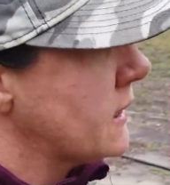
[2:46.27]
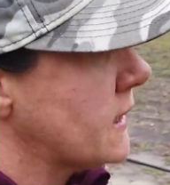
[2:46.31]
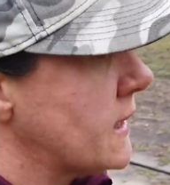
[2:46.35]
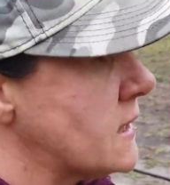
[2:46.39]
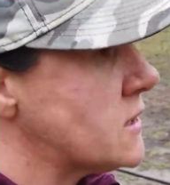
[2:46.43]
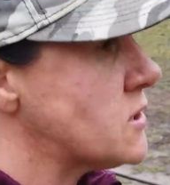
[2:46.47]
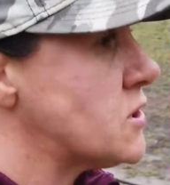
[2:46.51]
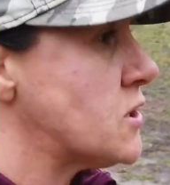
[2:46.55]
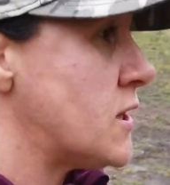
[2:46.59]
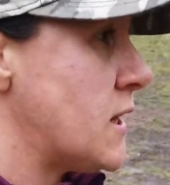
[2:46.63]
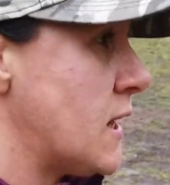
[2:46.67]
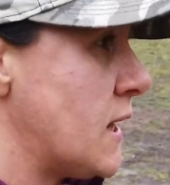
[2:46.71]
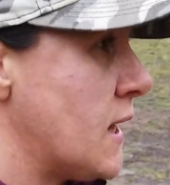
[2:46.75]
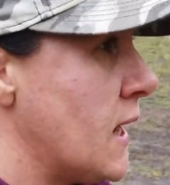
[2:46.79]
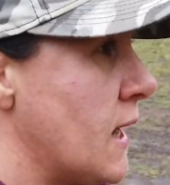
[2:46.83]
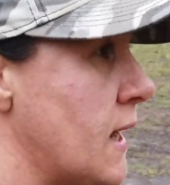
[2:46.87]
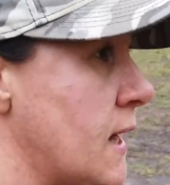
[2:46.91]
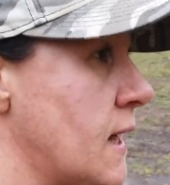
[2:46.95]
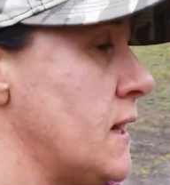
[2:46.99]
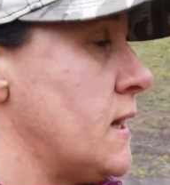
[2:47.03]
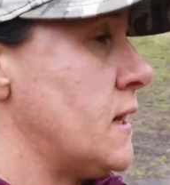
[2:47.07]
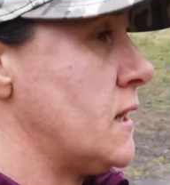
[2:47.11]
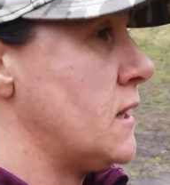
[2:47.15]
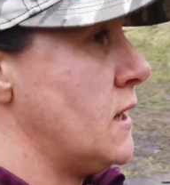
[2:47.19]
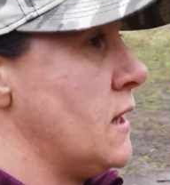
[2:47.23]
Yesterday
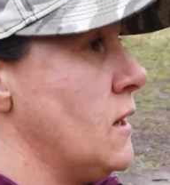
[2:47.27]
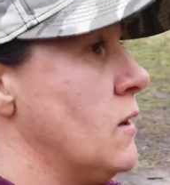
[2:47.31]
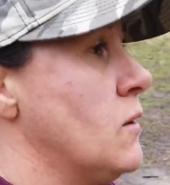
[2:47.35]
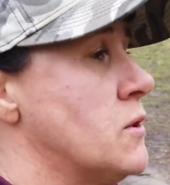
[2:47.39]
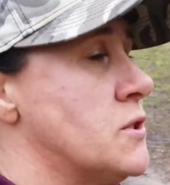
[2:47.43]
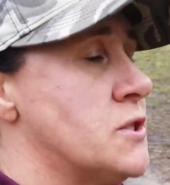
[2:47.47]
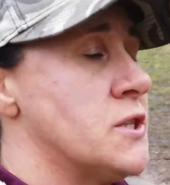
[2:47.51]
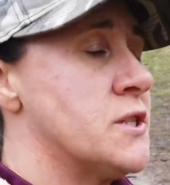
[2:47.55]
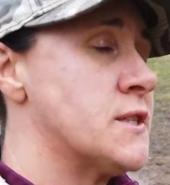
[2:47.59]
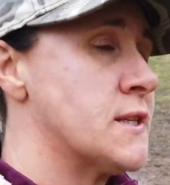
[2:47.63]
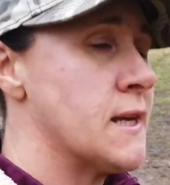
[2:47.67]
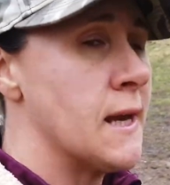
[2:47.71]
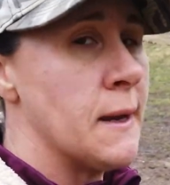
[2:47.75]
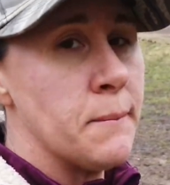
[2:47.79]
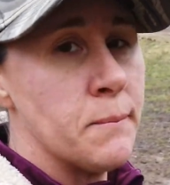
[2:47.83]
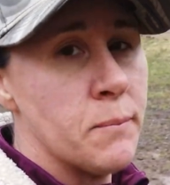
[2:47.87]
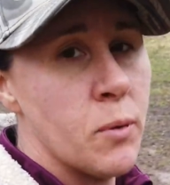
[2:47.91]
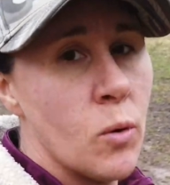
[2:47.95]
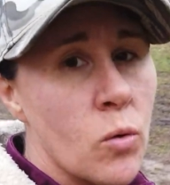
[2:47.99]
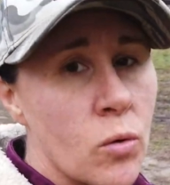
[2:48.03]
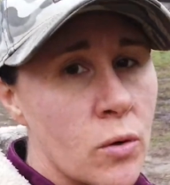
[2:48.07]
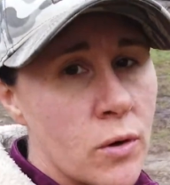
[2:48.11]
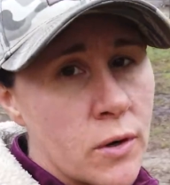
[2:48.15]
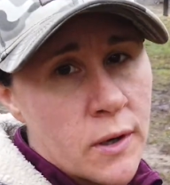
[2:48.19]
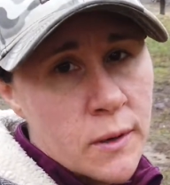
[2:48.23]
it just kept
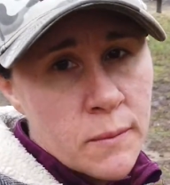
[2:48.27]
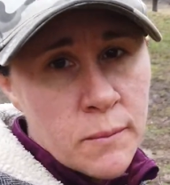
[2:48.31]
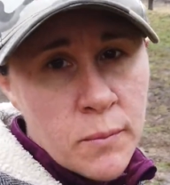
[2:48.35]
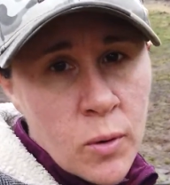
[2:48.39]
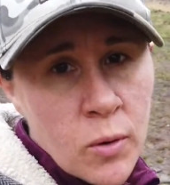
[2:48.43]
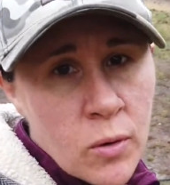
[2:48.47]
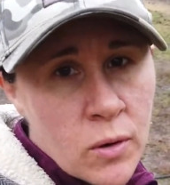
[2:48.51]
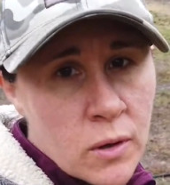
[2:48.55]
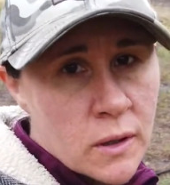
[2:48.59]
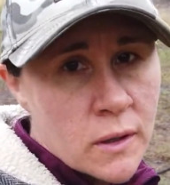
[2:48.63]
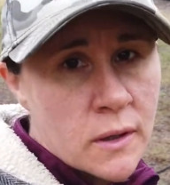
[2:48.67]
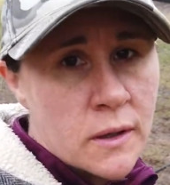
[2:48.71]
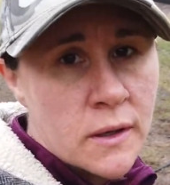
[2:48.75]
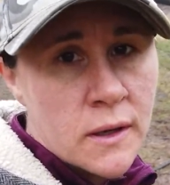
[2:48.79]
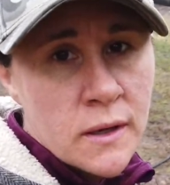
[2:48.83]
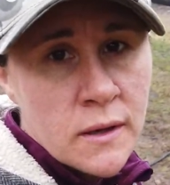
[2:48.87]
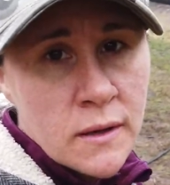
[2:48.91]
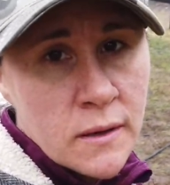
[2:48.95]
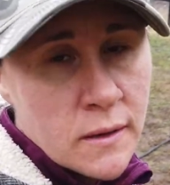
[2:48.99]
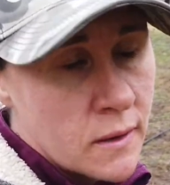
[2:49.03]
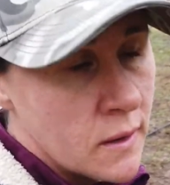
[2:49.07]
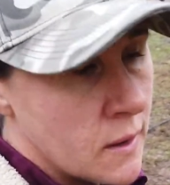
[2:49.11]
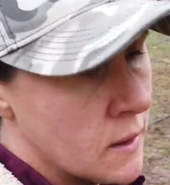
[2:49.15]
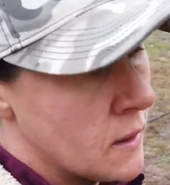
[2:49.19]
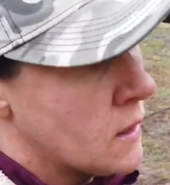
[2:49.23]
pouring and pouring
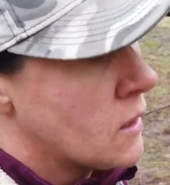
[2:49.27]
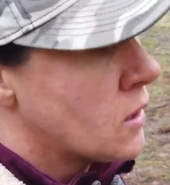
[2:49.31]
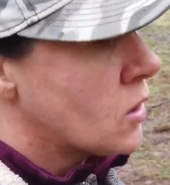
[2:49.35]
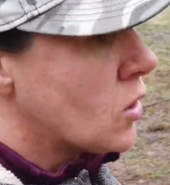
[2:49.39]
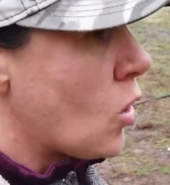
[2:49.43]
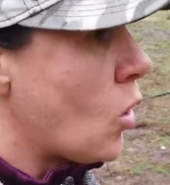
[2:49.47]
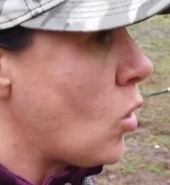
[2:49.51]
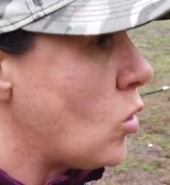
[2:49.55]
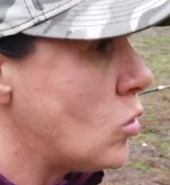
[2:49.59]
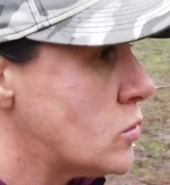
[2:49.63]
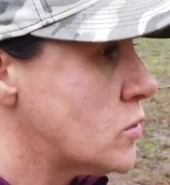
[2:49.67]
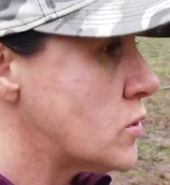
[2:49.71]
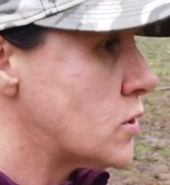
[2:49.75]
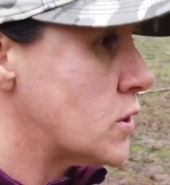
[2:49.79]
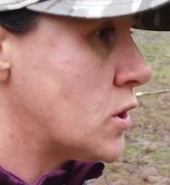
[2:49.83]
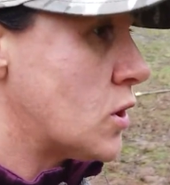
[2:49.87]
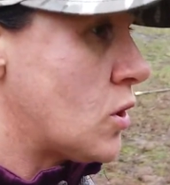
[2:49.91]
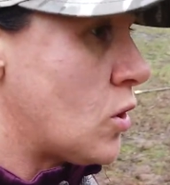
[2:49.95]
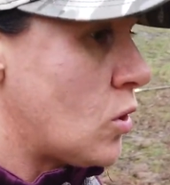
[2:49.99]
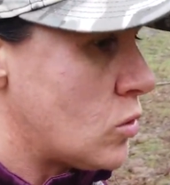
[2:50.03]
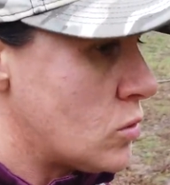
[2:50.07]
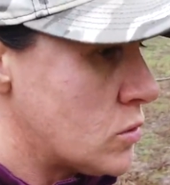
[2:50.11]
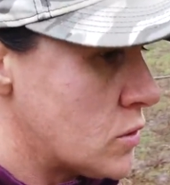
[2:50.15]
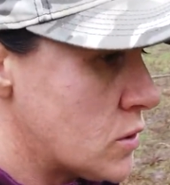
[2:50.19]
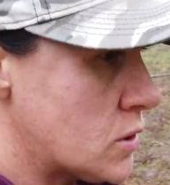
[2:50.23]
and
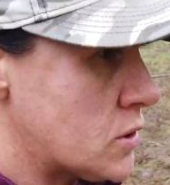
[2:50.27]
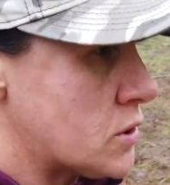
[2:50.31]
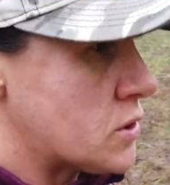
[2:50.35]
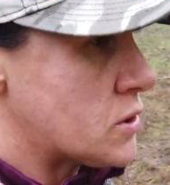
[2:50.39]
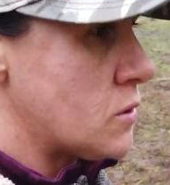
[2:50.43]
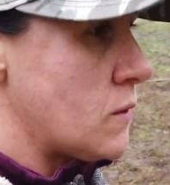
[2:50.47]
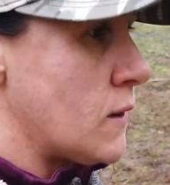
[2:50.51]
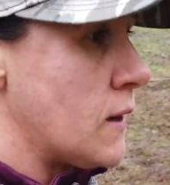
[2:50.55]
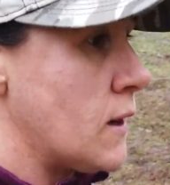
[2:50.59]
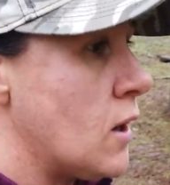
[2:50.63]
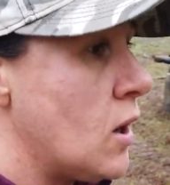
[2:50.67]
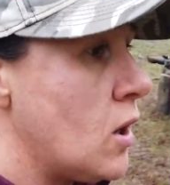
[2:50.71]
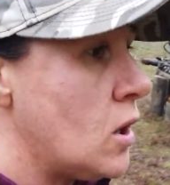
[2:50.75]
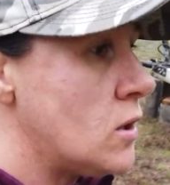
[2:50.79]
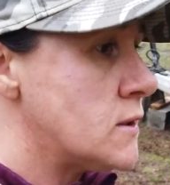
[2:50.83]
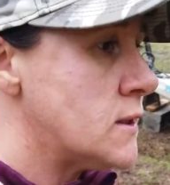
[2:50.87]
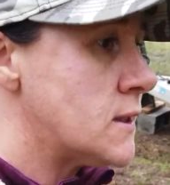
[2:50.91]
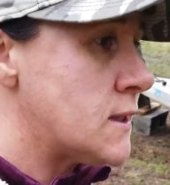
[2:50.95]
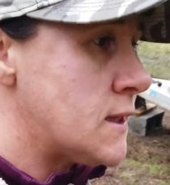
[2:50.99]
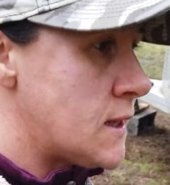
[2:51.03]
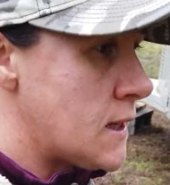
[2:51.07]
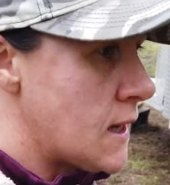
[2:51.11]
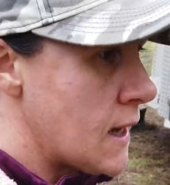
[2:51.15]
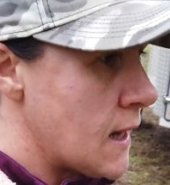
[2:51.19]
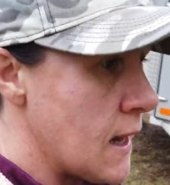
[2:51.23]
colder, so I called
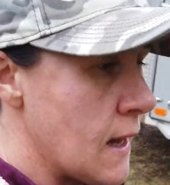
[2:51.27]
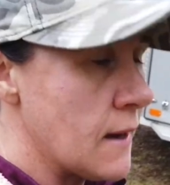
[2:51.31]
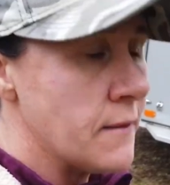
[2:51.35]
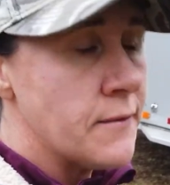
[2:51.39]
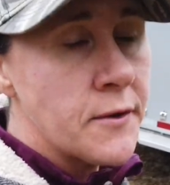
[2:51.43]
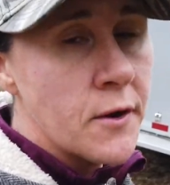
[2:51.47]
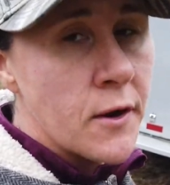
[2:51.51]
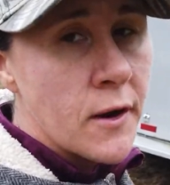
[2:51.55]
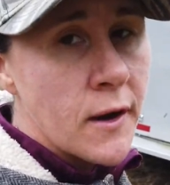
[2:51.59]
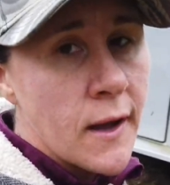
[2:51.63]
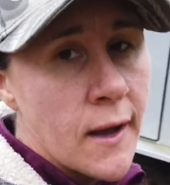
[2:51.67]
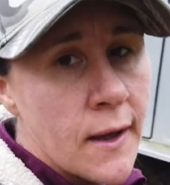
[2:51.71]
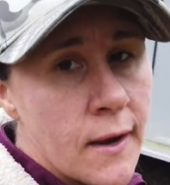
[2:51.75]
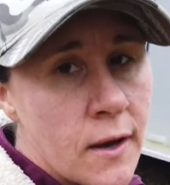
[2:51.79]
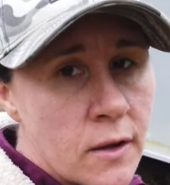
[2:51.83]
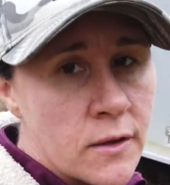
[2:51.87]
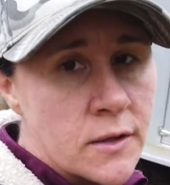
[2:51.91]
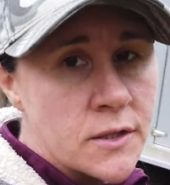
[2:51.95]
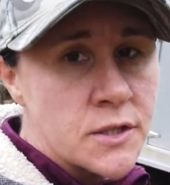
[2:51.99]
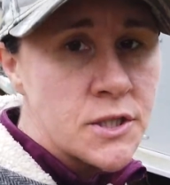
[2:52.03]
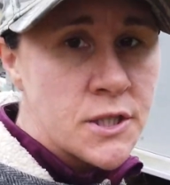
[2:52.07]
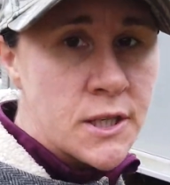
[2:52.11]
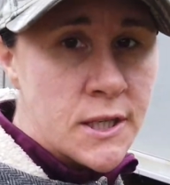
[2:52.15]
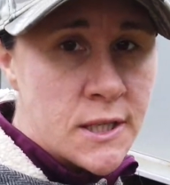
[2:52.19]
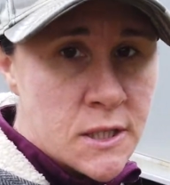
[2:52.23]
it a day after I got all
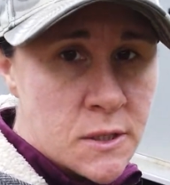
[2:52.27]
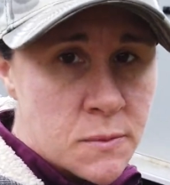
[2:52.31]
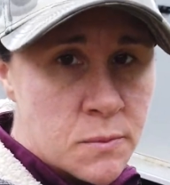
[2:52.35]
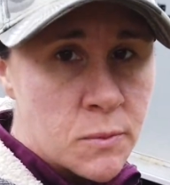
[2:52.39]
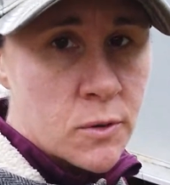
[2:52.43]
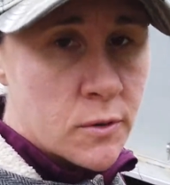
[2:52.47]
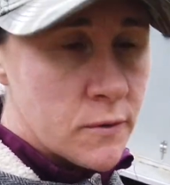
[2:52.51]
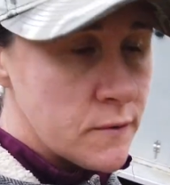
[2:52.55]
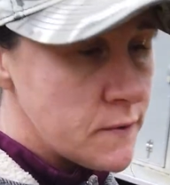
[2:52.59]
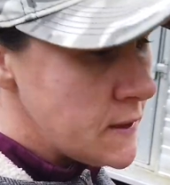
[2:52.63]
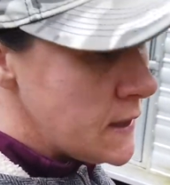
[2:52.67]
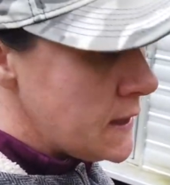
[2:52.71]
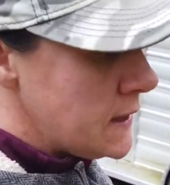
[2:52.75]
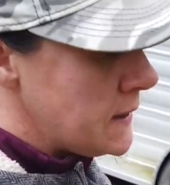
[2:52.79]
the chicks moved